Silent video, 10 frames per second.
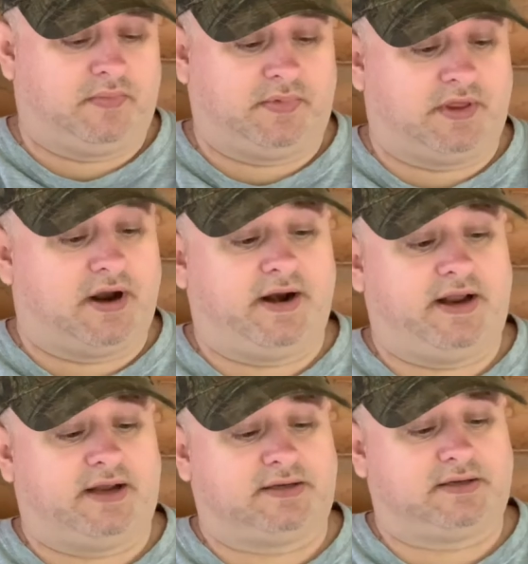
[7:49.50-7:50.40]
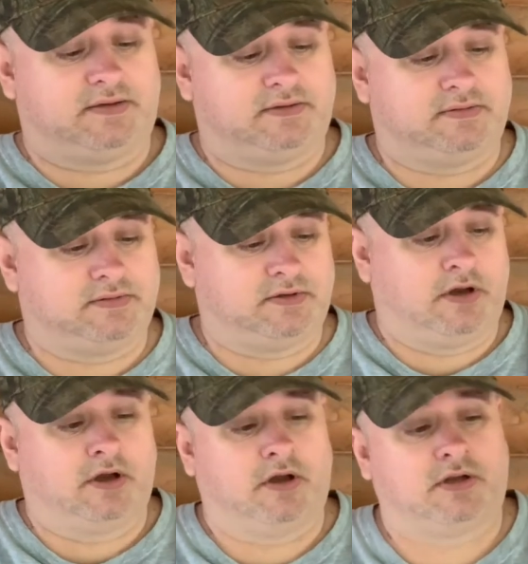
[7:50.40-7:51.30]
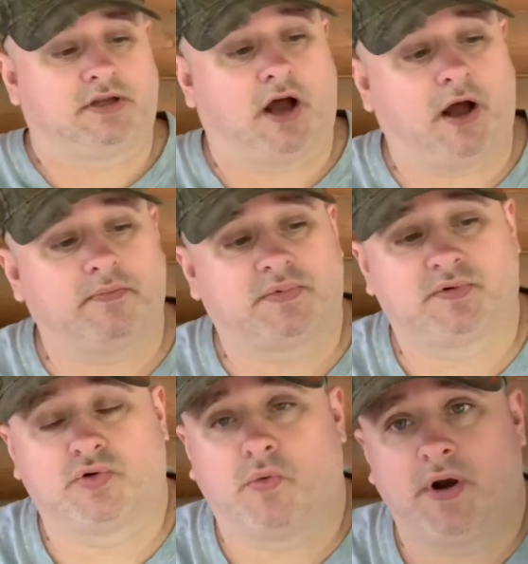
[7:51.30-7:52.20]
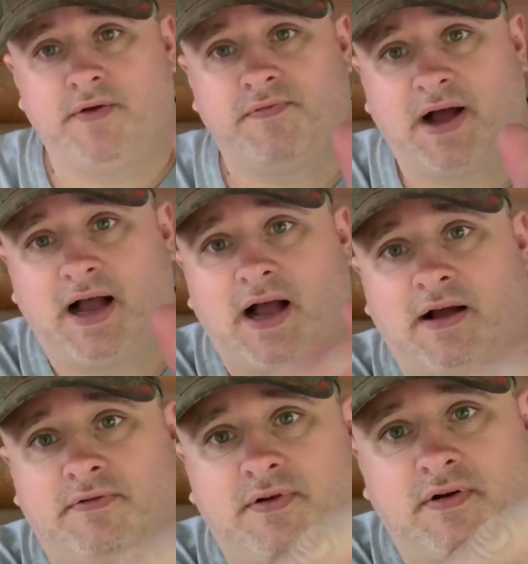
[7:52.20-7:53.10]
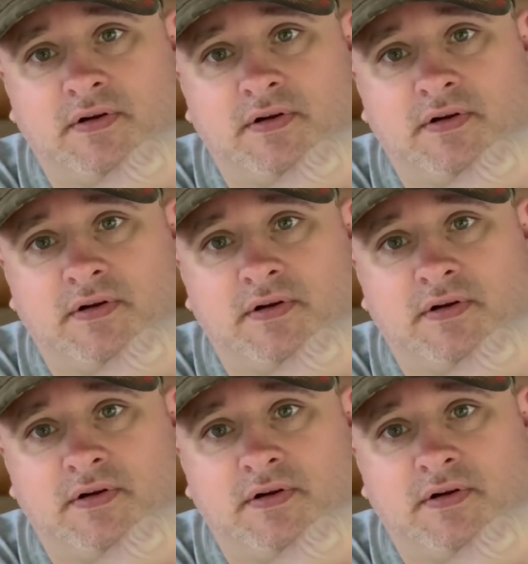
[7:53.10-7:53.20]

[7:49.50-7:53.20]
And there it is. Top 25